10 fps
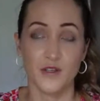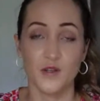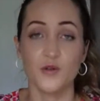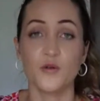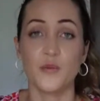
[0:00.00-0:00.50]

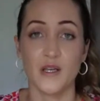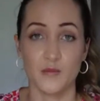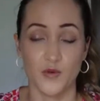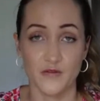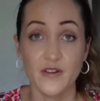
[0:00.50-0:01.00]
you being
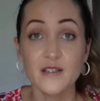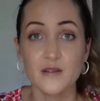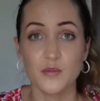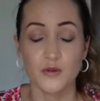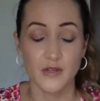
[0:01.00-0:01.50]
more
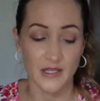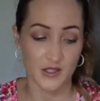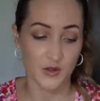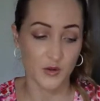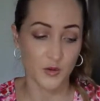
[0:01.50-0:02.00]
visible and
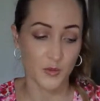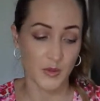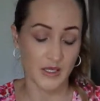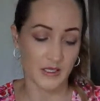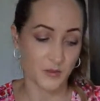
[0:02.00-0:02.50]
you being
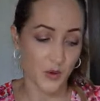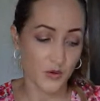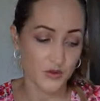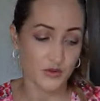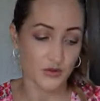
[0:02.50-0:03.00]

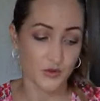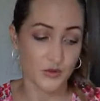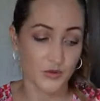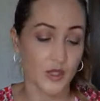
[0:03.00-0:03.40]
exposed to